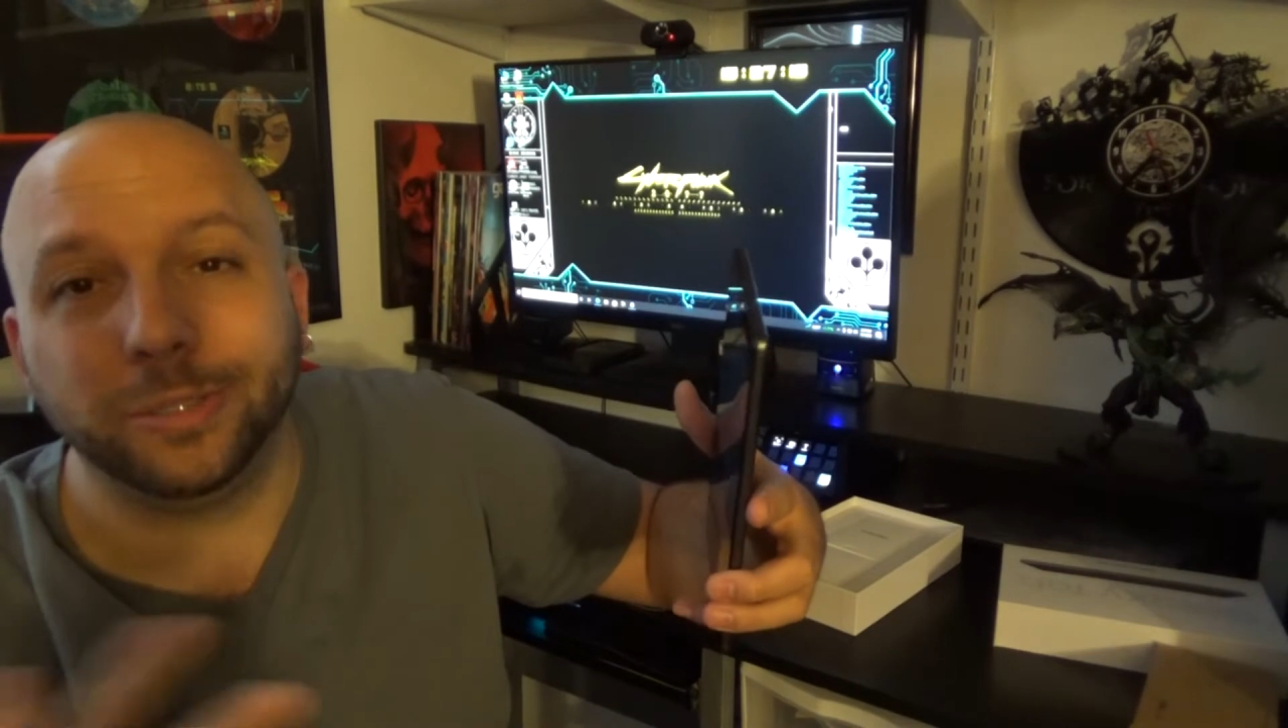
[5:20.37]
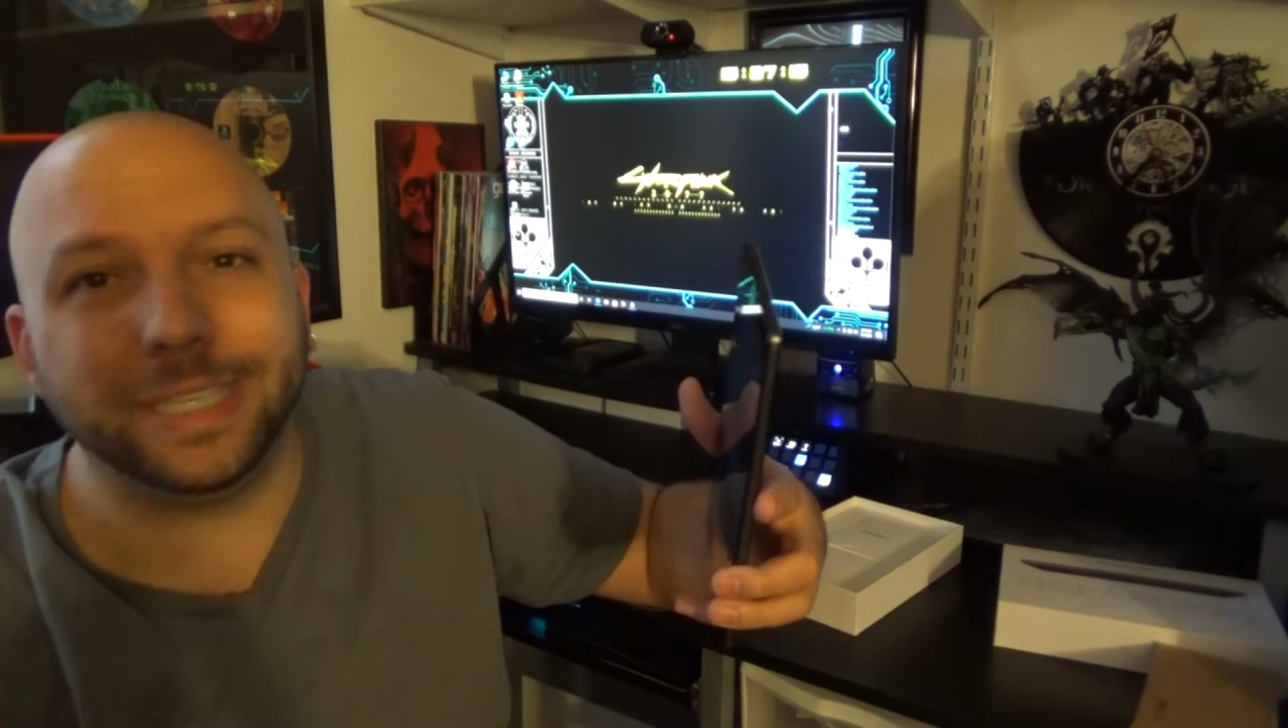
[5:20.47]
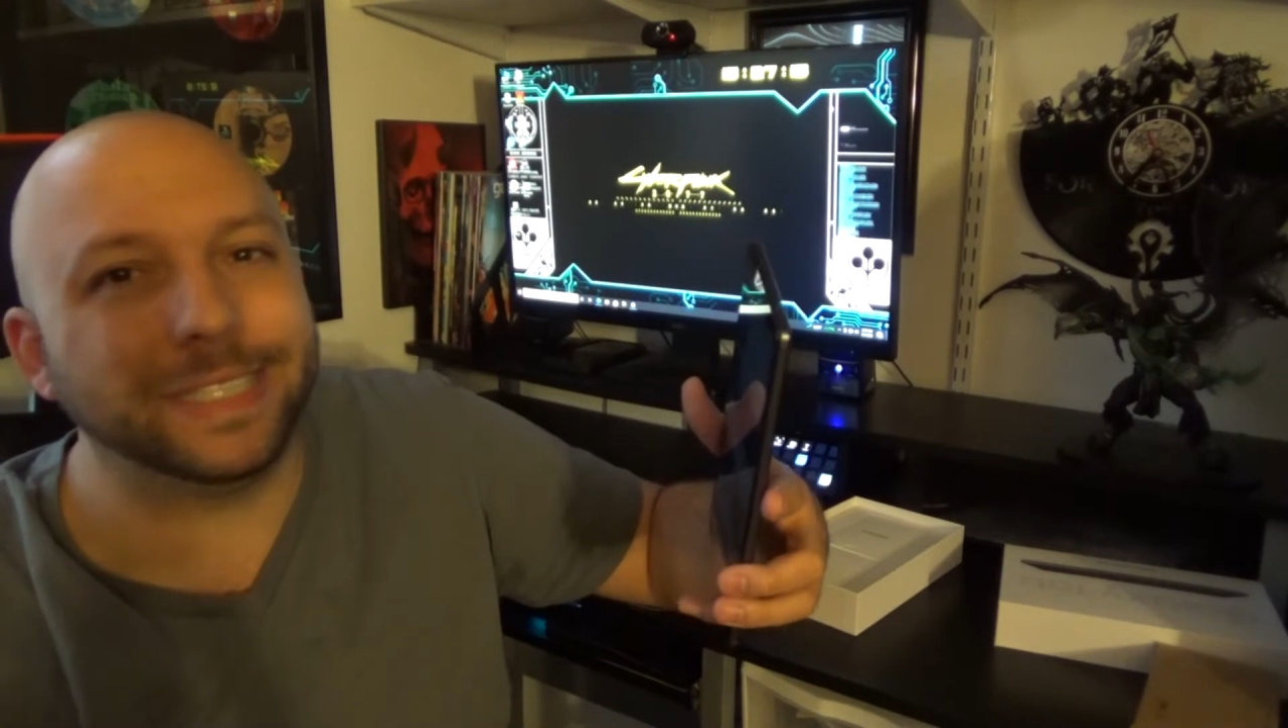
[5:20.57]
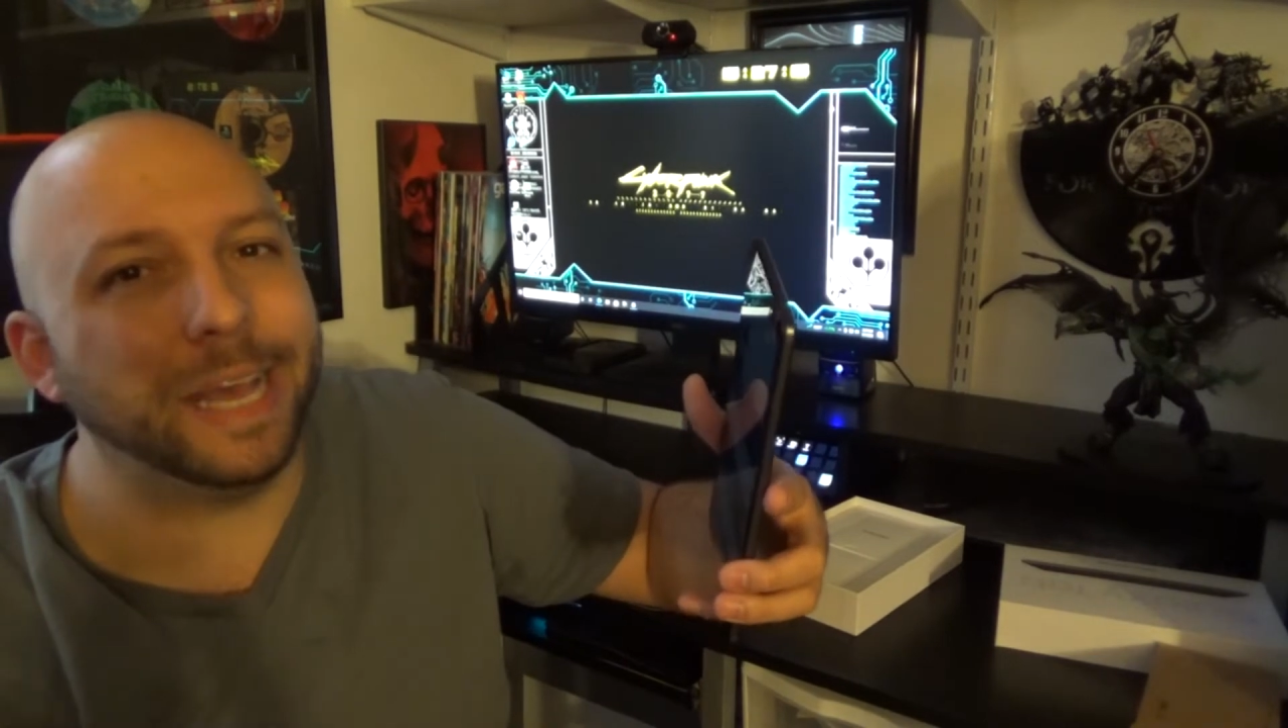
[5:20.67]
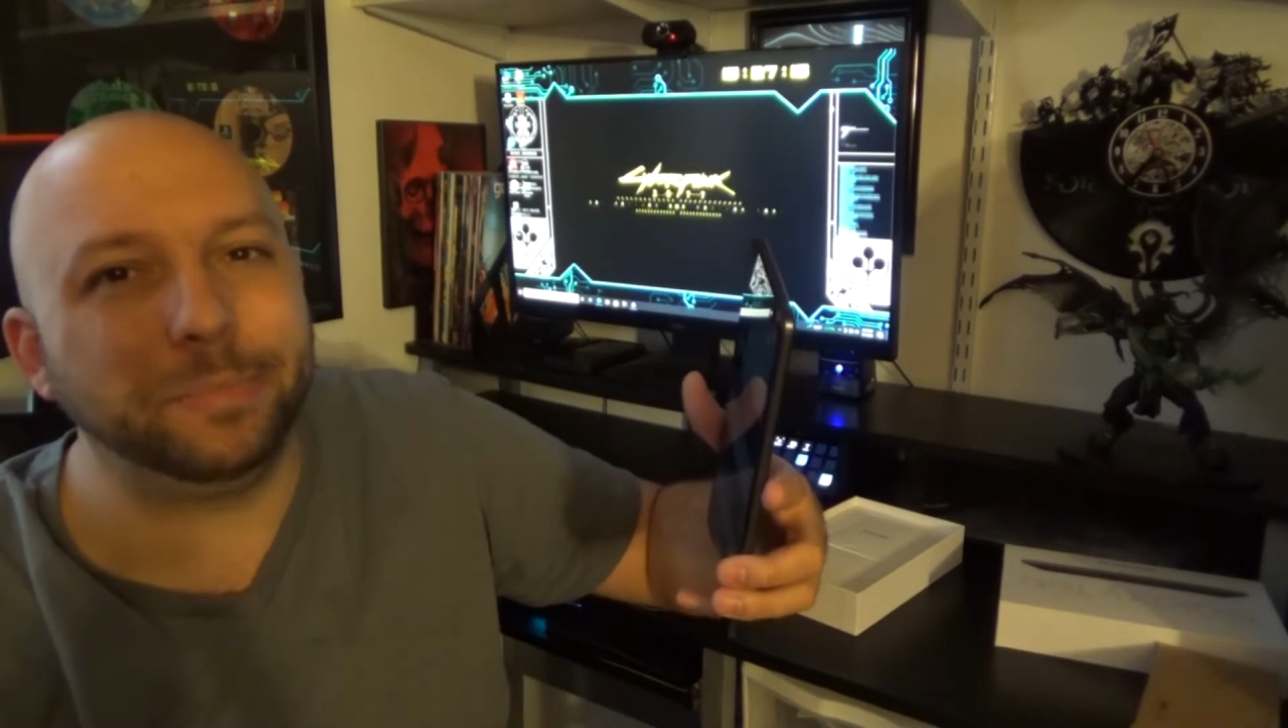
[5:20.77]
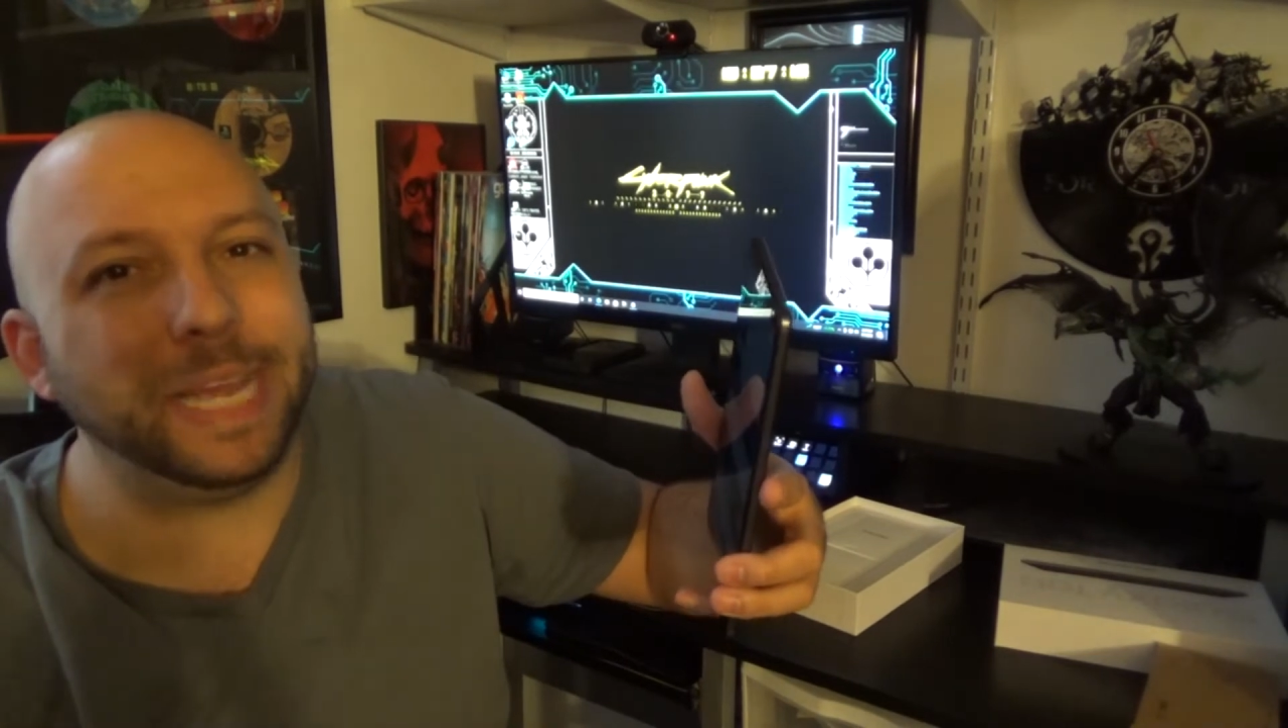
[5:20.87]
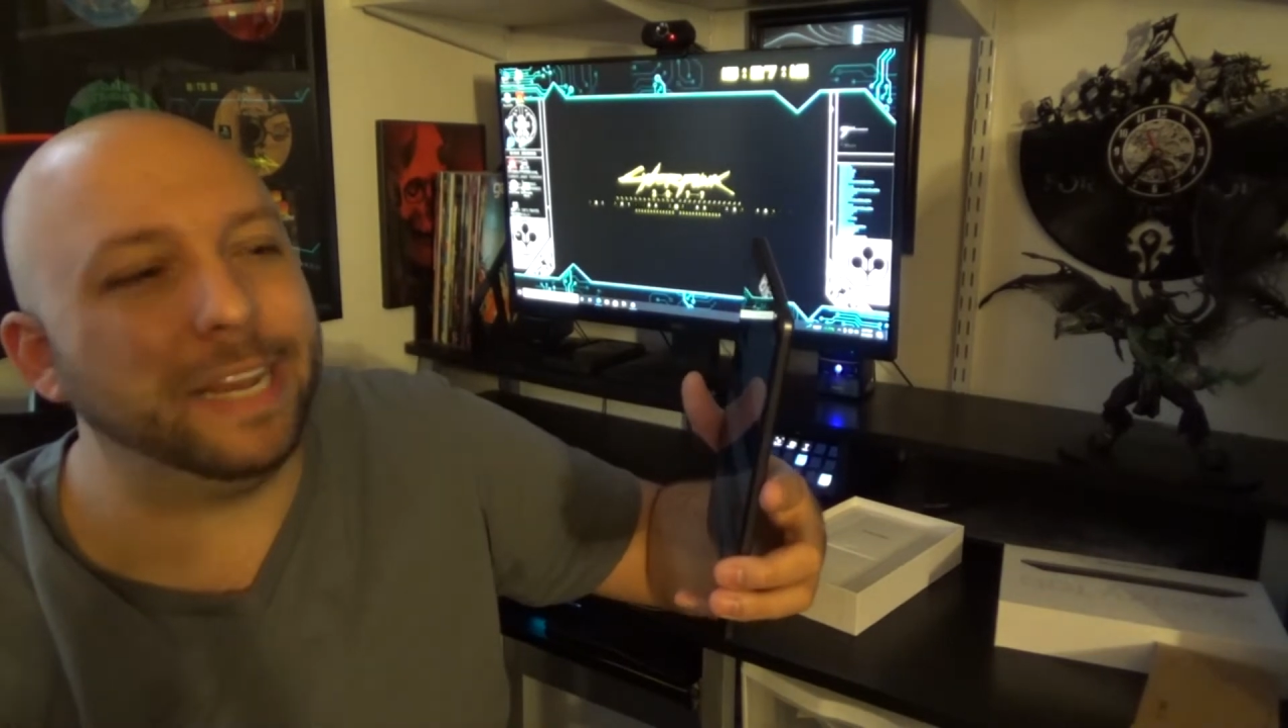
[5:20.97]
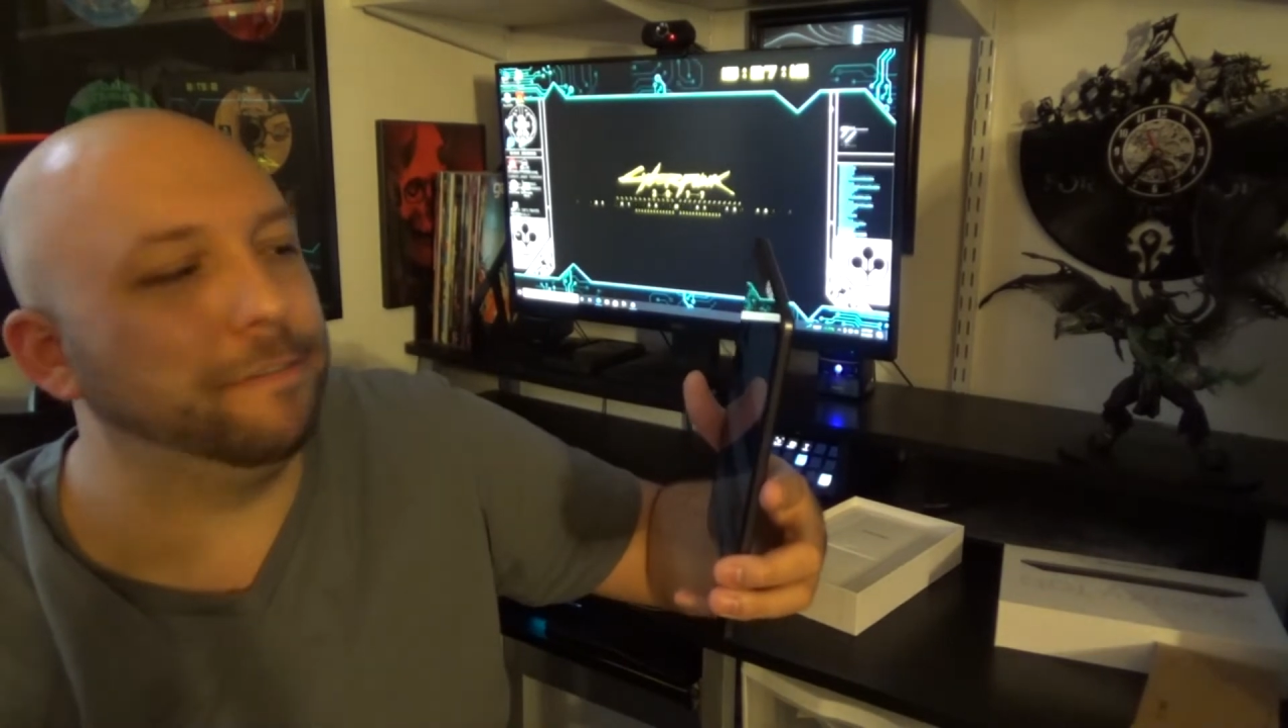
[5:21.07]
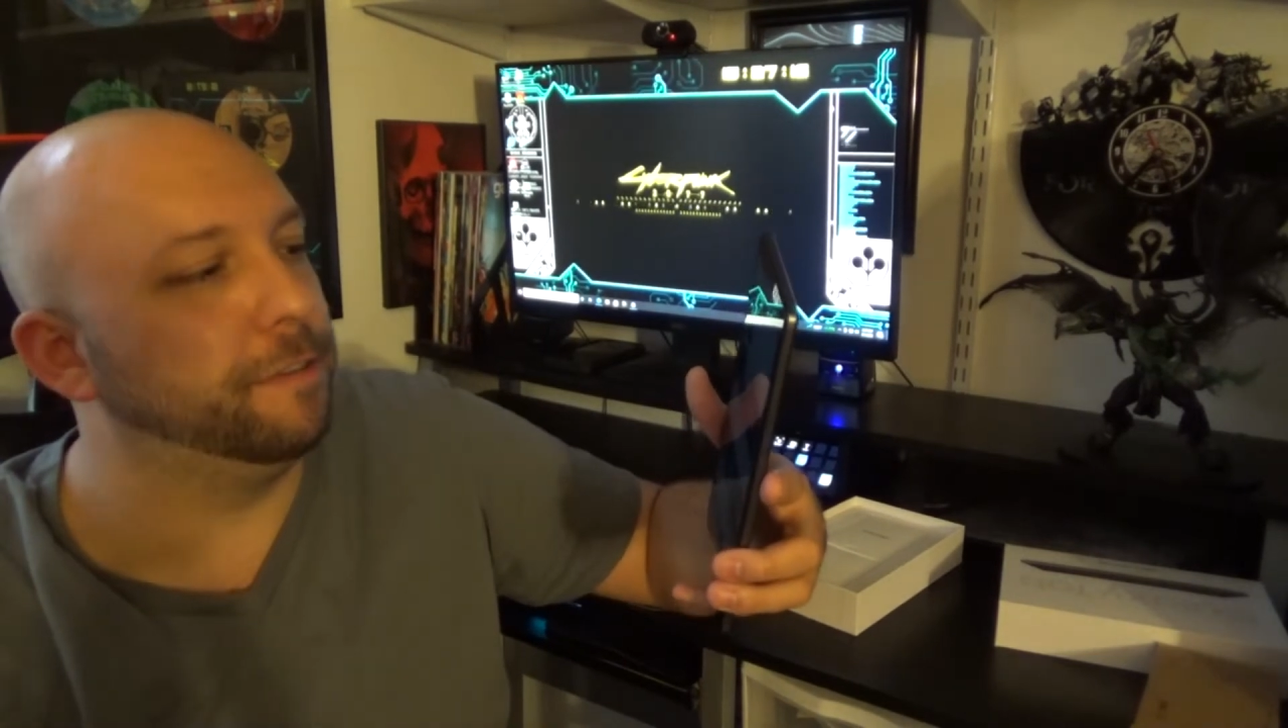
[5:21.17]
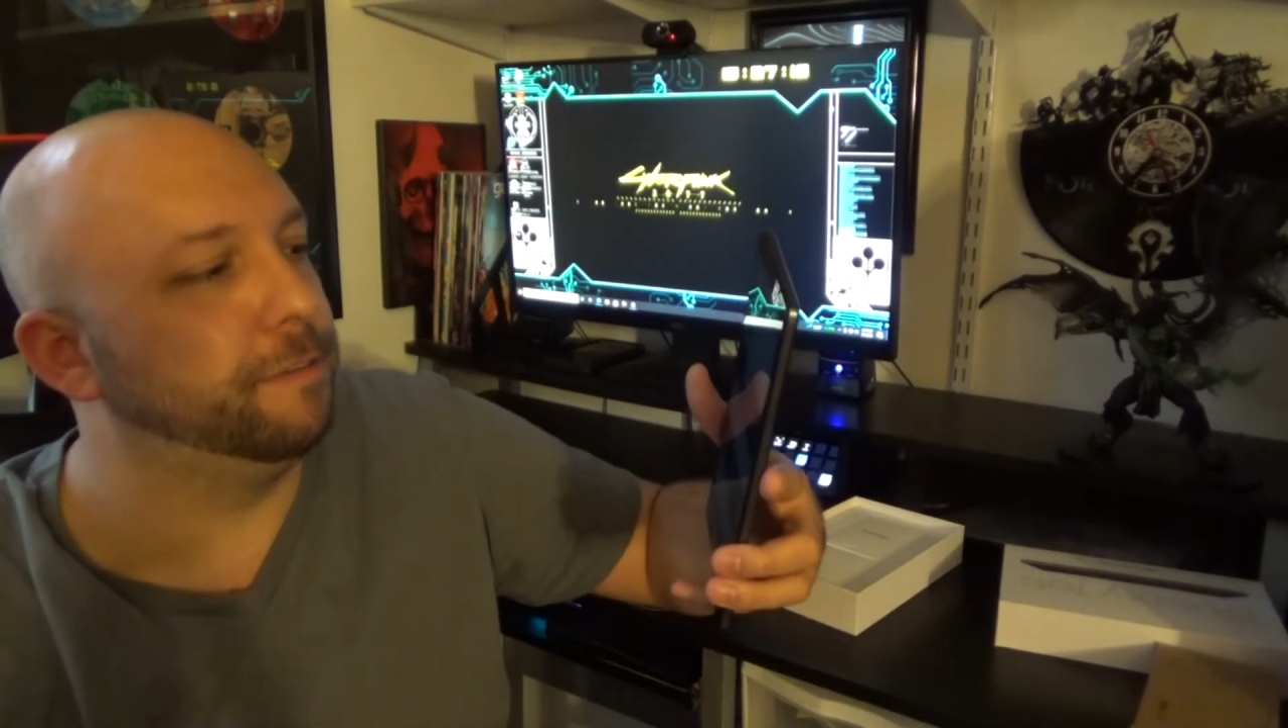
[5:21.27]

and it's updating for